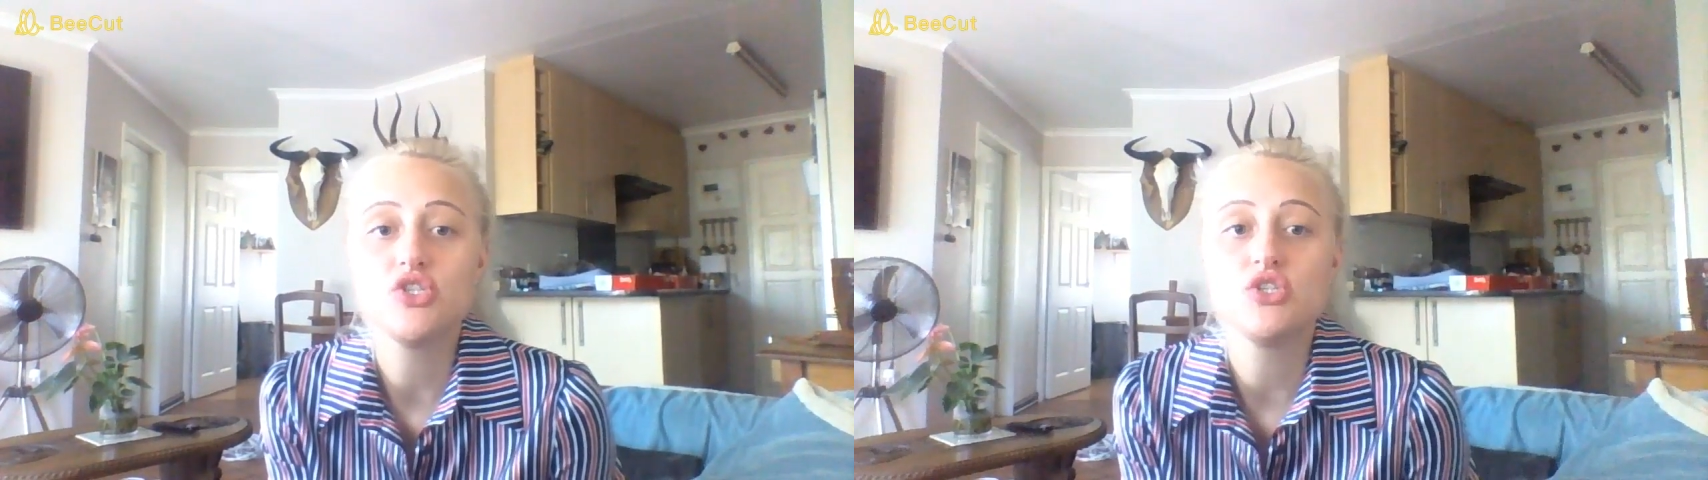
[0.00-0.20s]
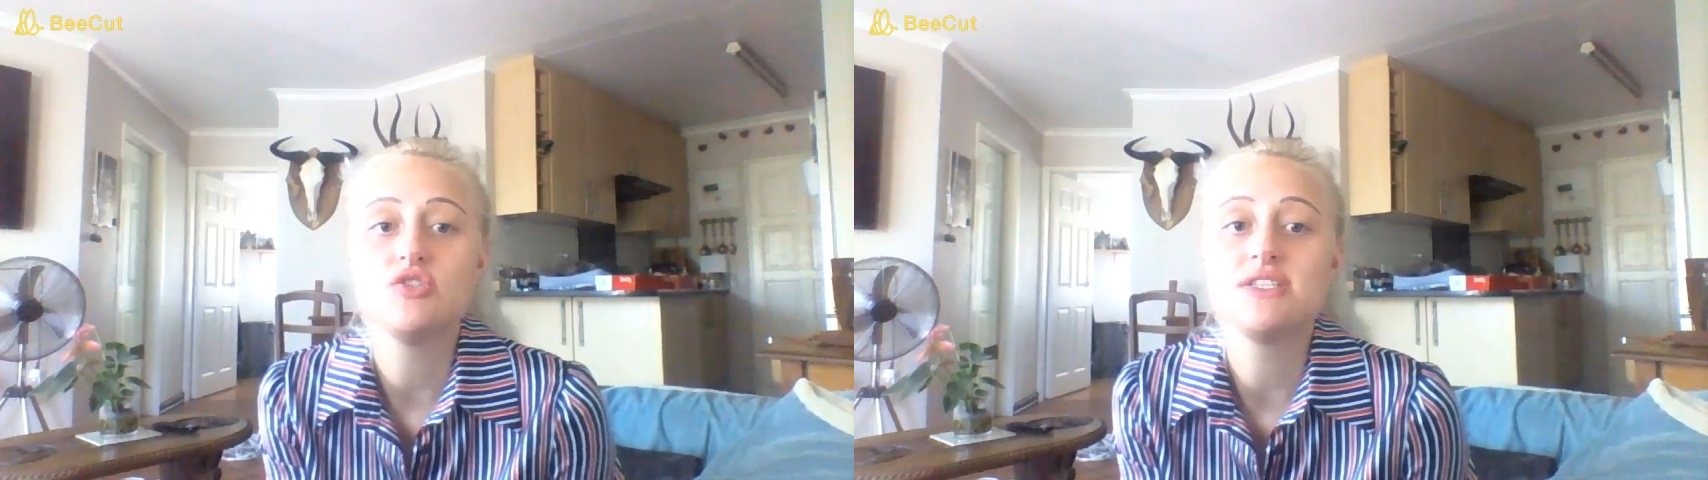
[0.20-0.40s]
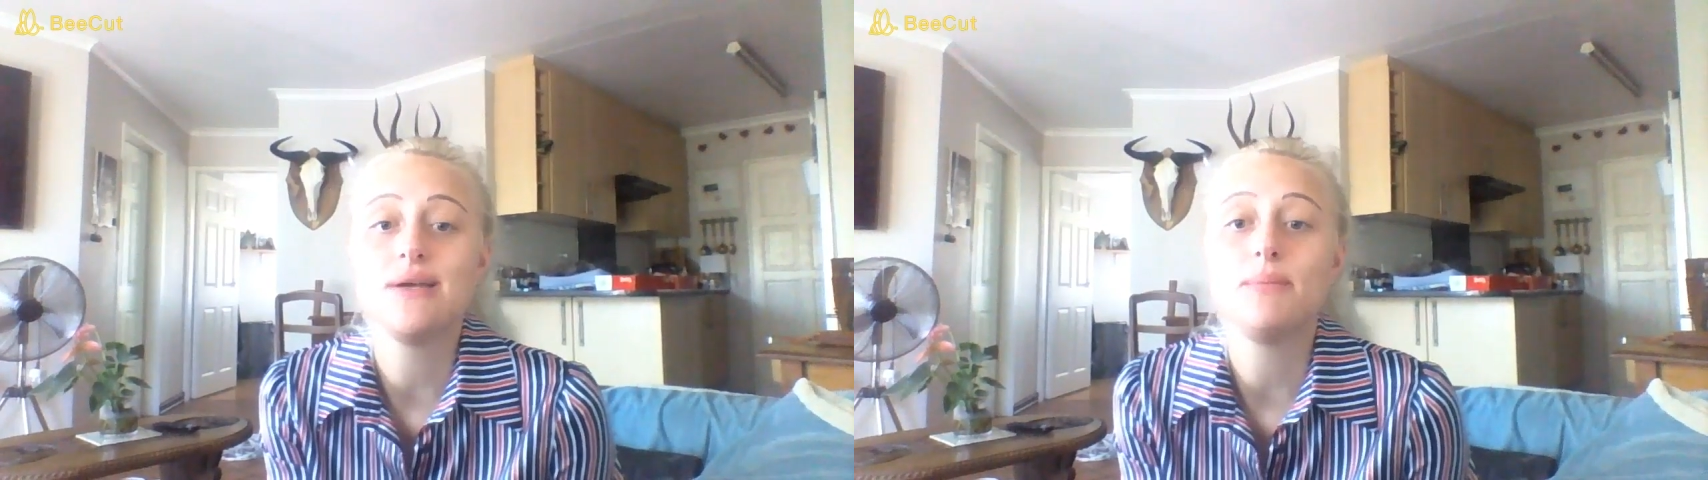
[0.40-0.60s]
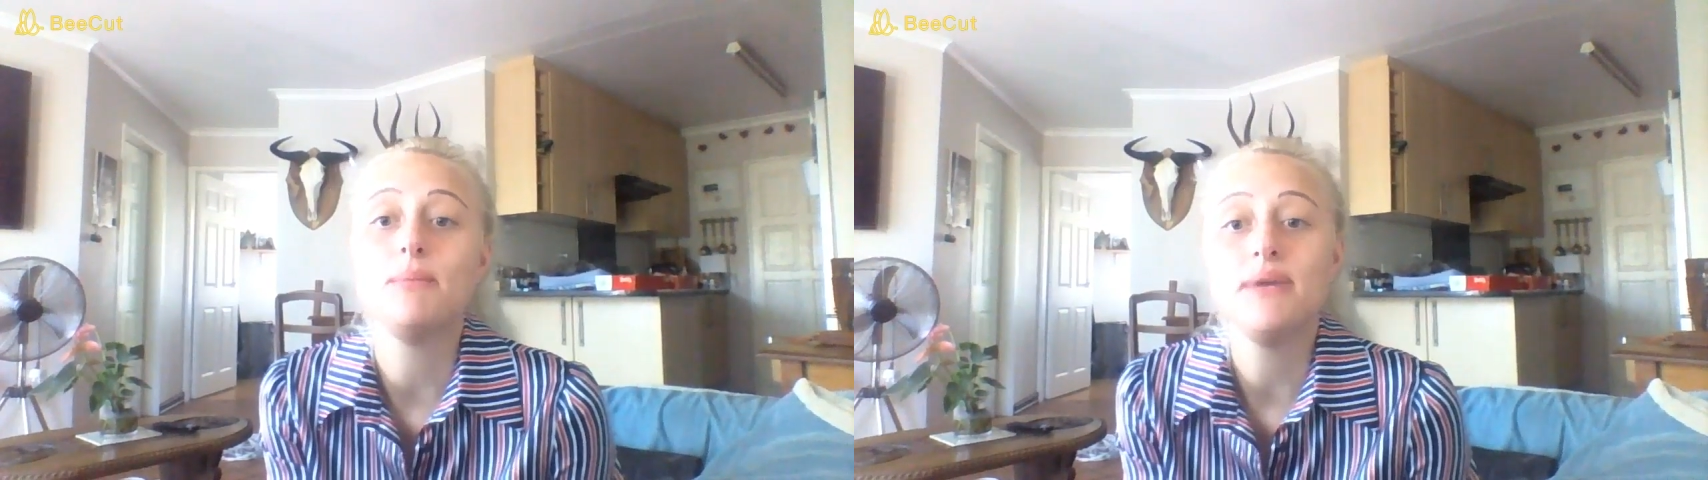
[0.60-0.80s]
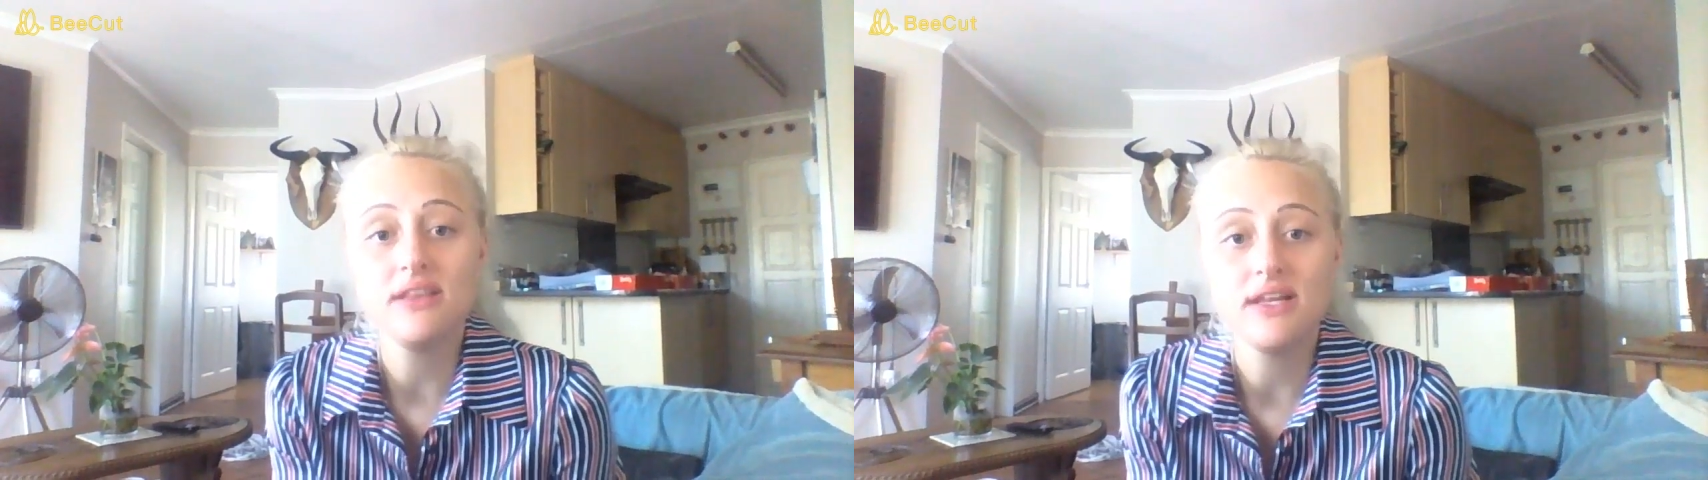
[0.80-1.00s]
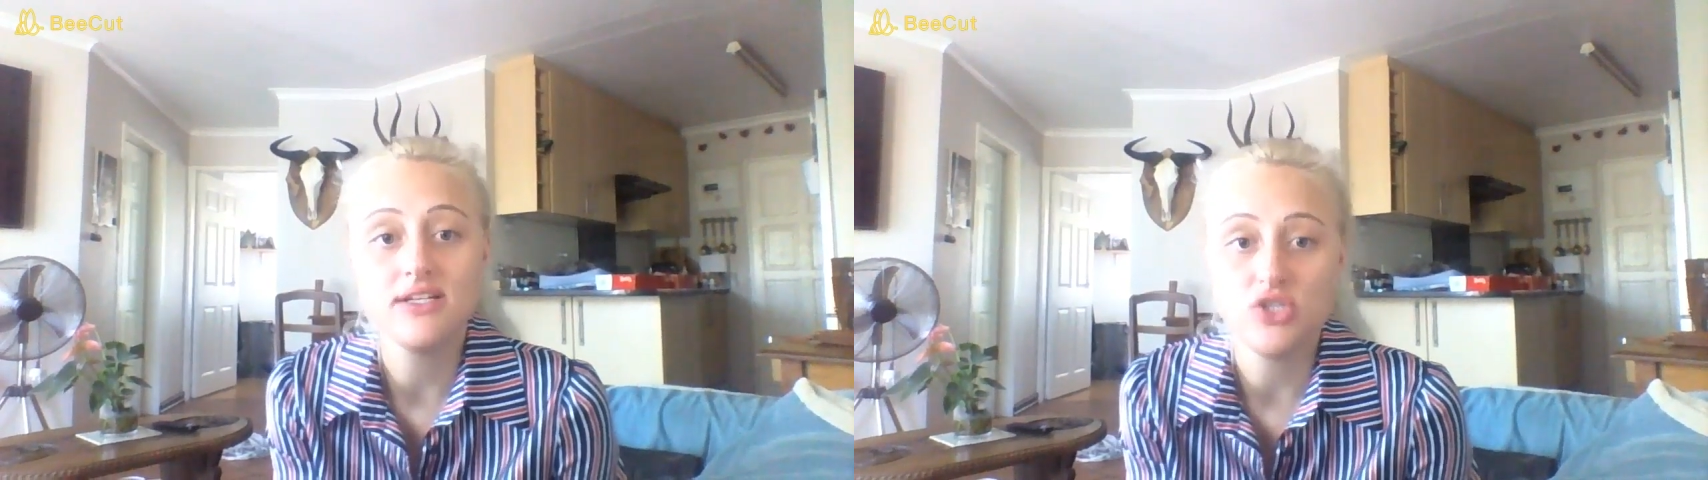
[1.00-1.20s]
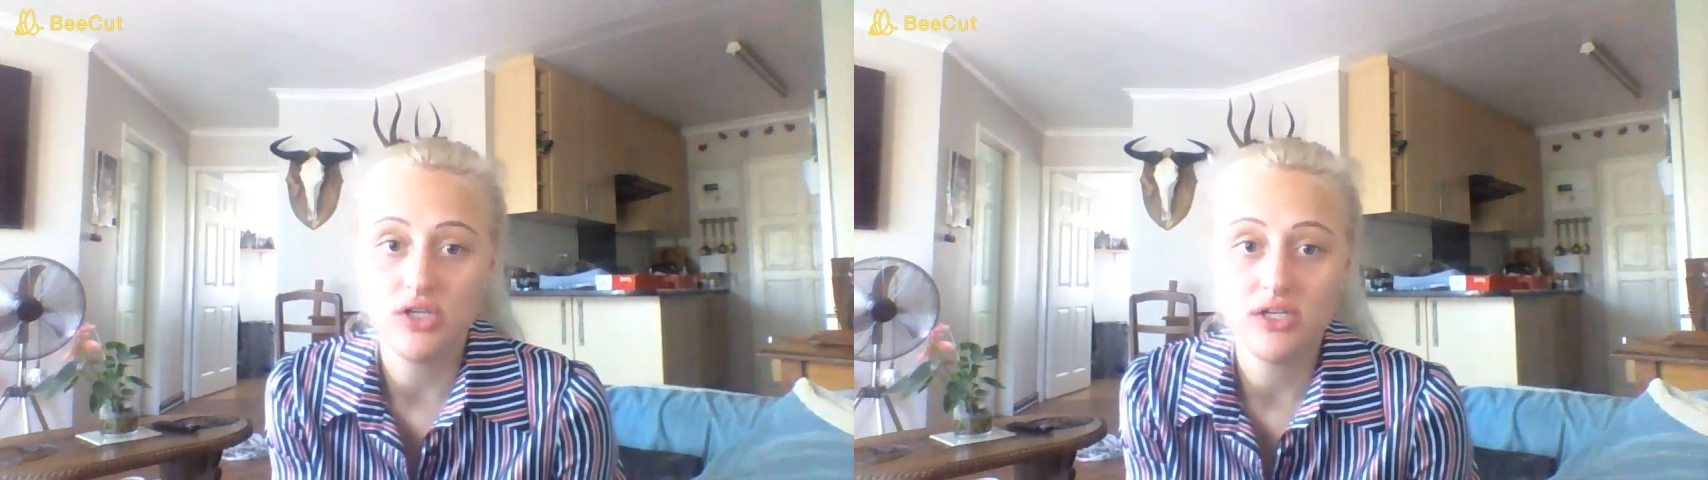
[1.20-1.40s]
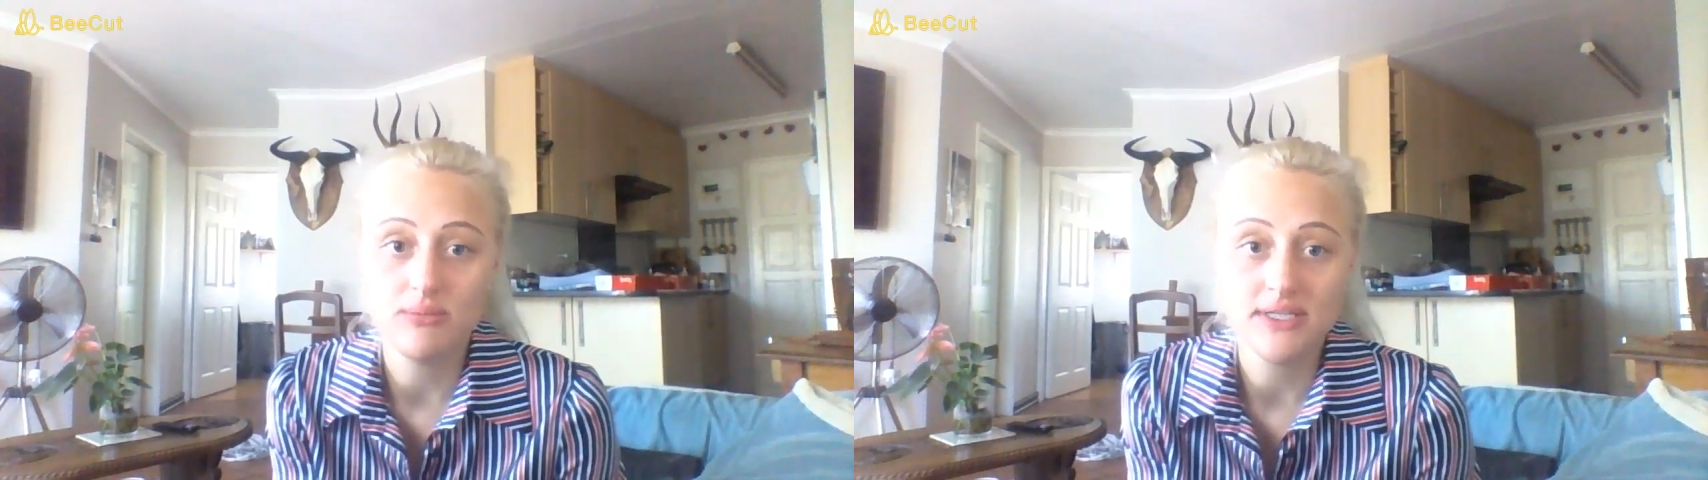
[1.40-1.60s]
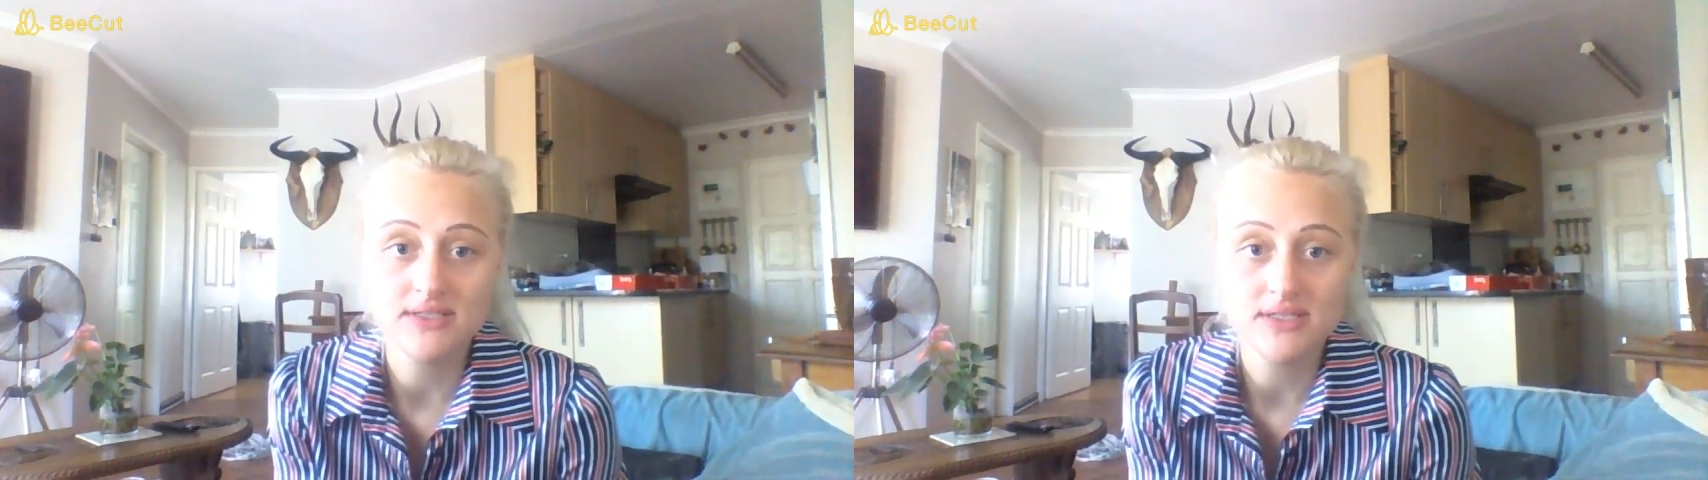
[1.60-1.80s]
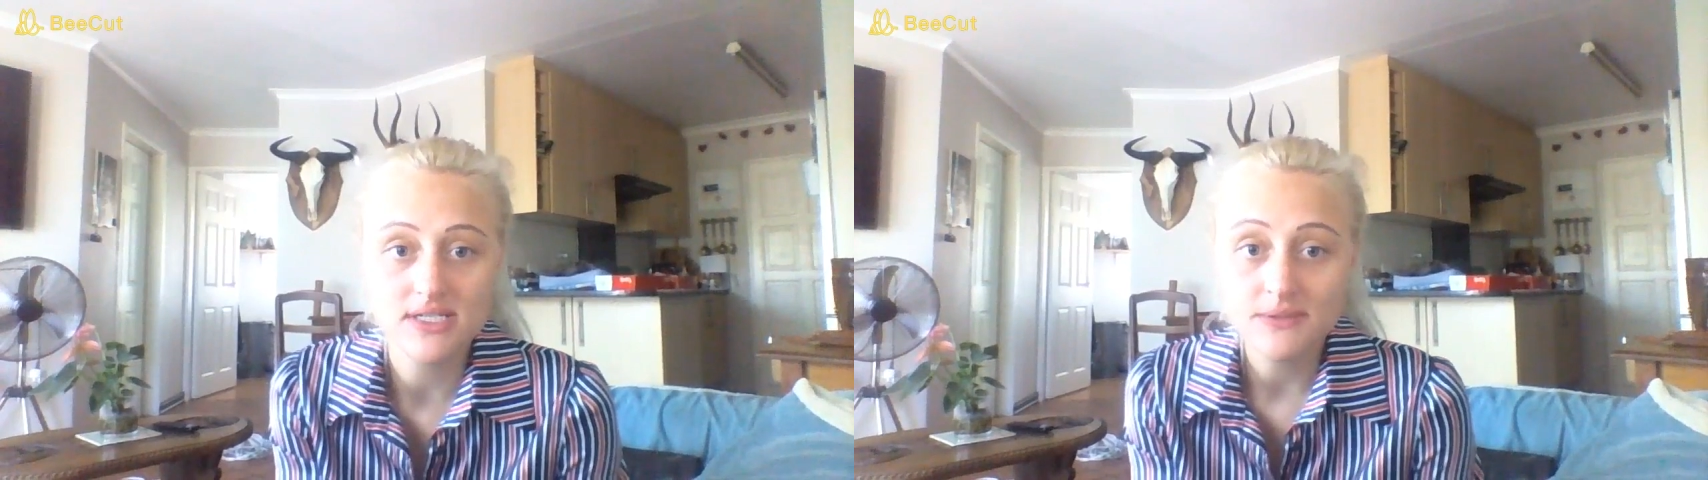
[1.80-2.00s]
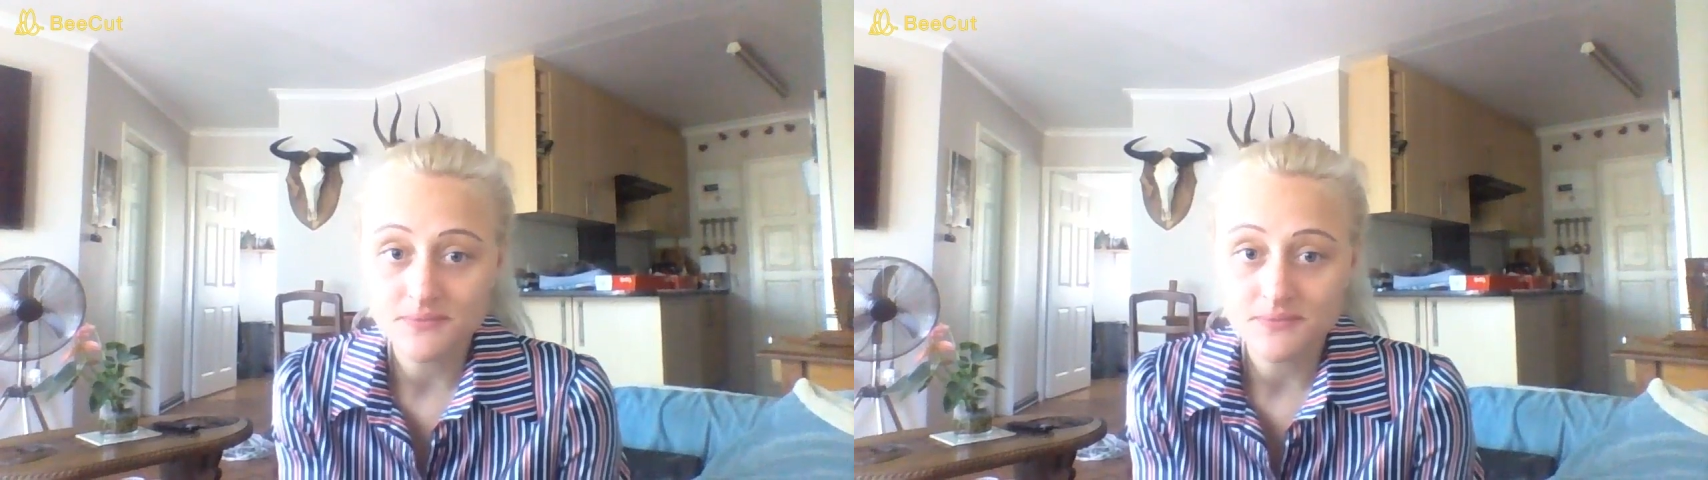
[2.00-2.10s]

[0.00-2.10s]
to submit that document